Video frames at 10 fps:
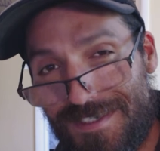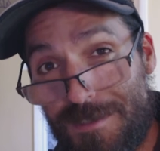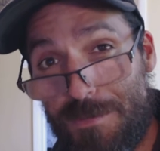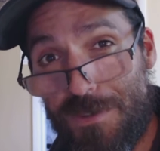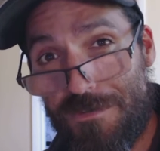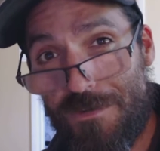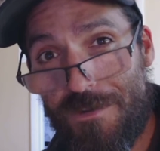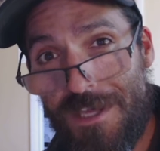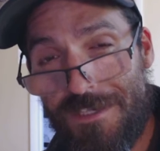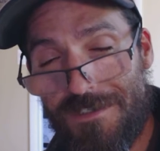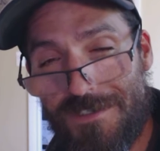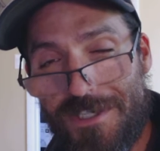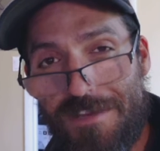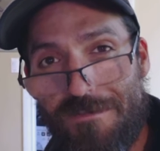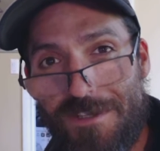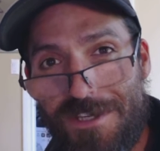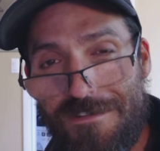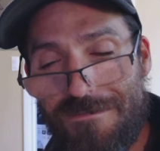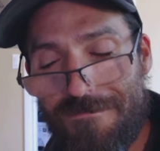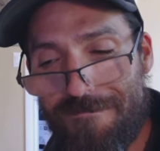It's a beautiful thing, this life we
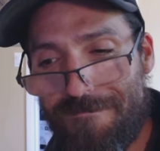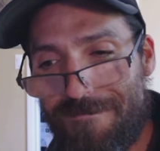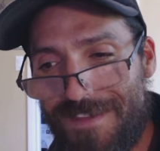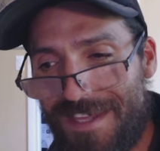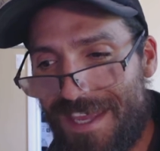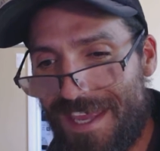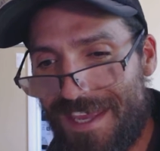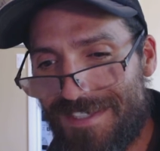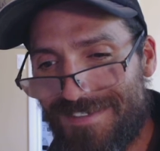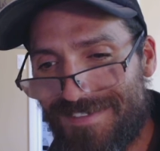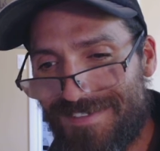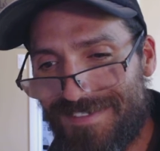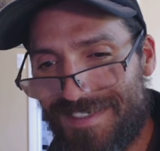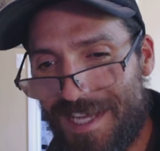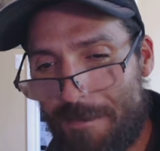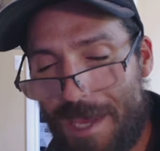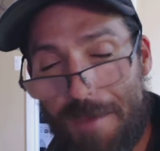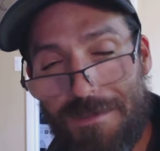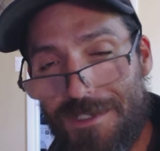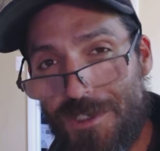live. And I'm
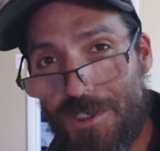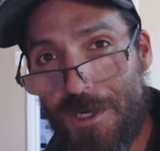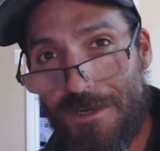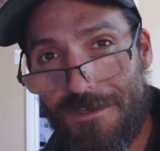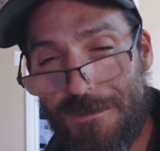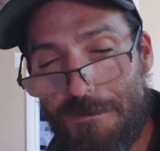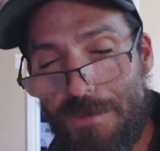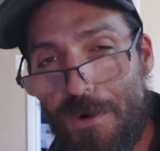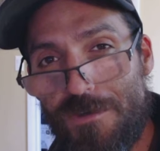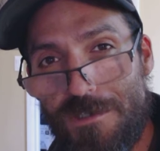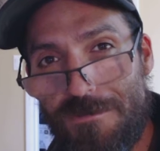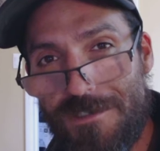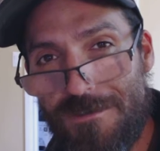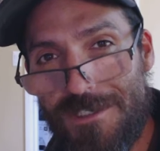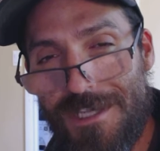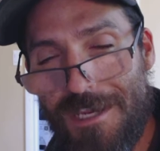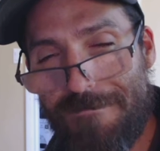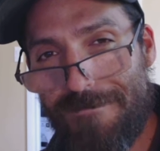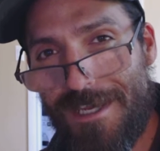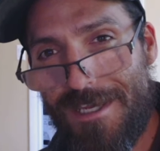happy to share a little poetry with you today.
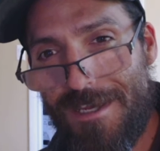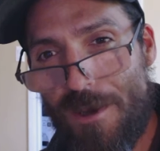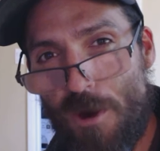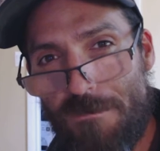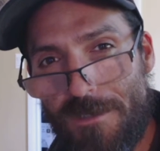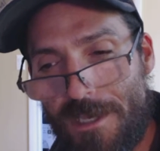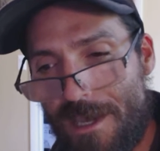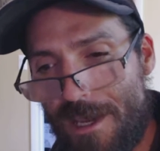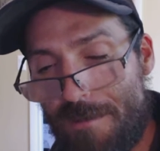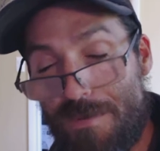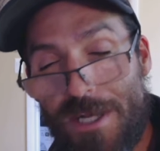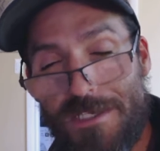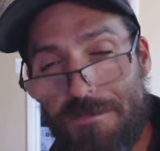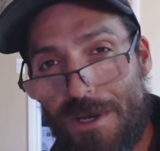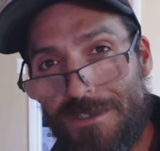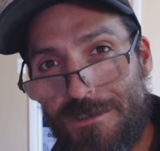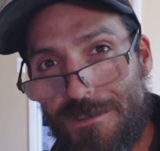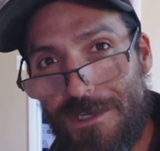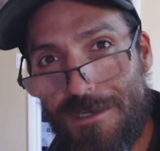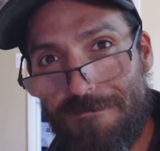Hopefully, a bright spot in your
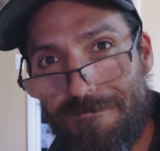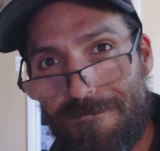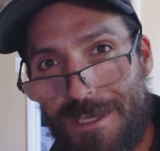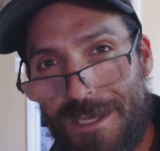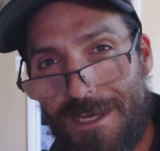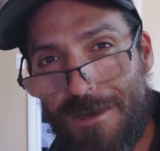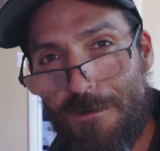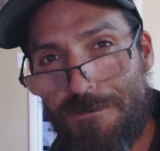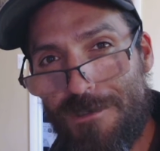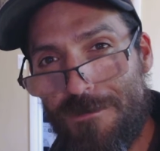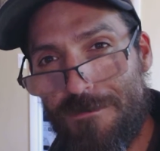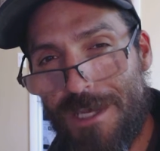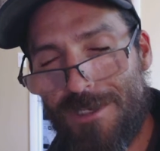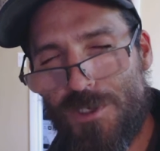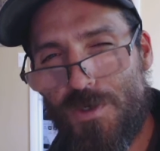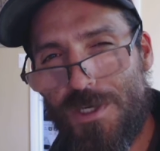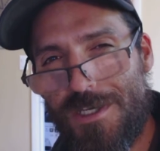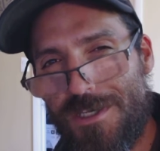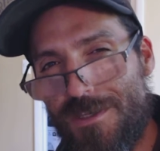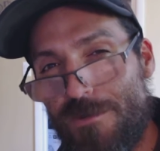day. And I hope that you enjoy